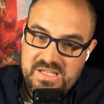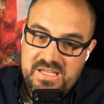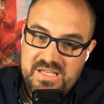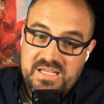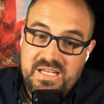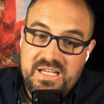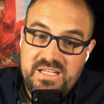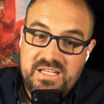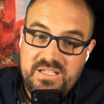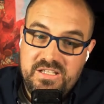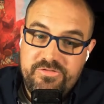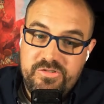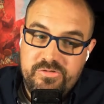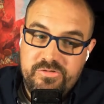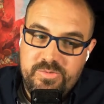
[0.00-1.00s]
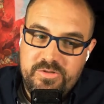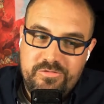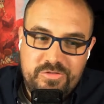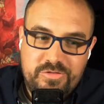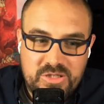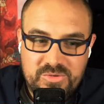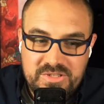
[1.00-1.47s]
And if you've been
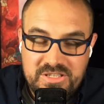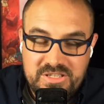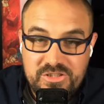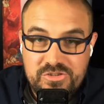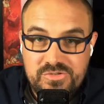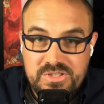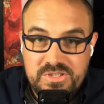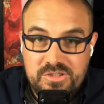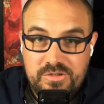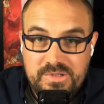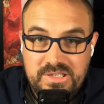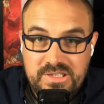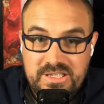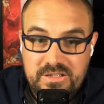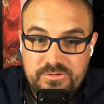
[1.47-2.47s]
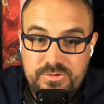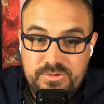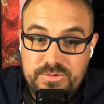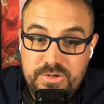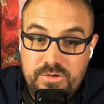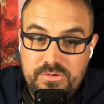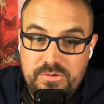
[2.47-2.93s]
following the industry at all right now, you
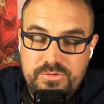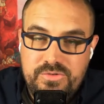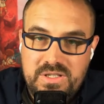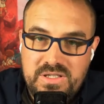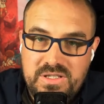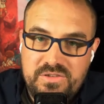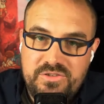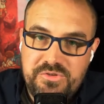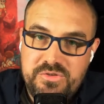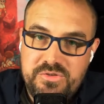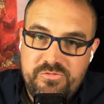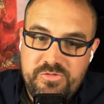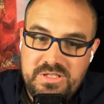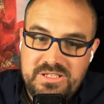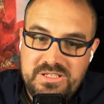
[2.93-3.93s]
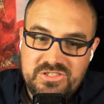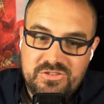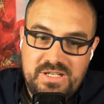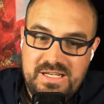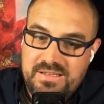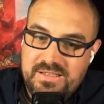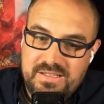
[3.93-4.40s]
know that Ethereum fees
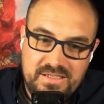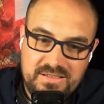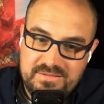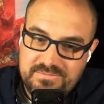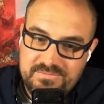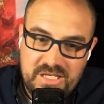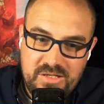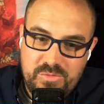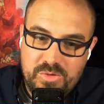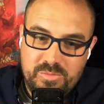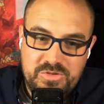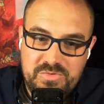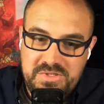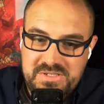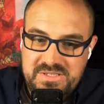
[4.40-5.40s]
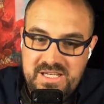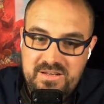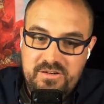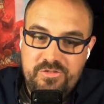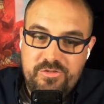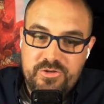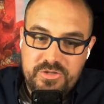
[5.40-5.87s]
are at like anywhere between $10
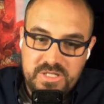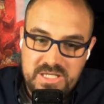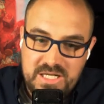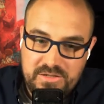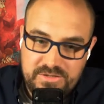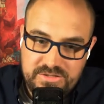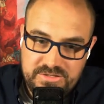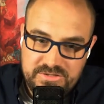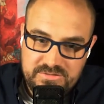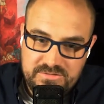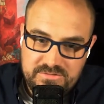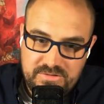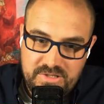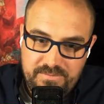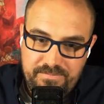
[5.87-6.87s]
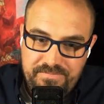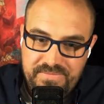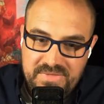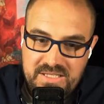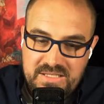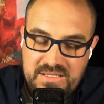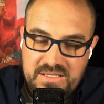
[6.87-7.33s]
to $30, right?
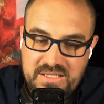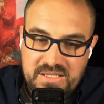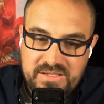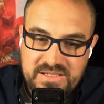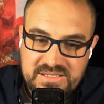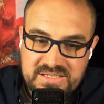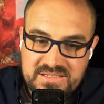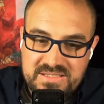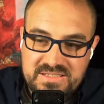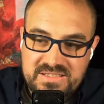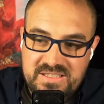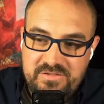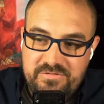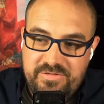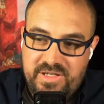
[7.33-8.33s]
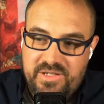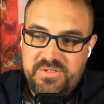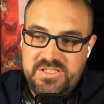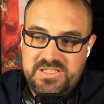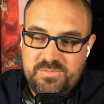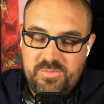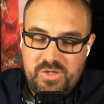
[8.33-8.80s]
This is to send
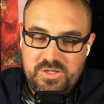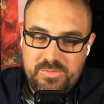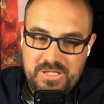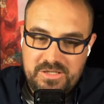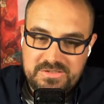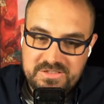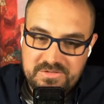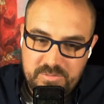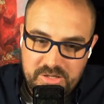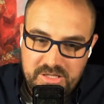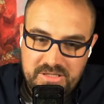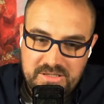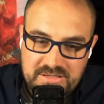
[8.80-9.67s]
very small amounts of money.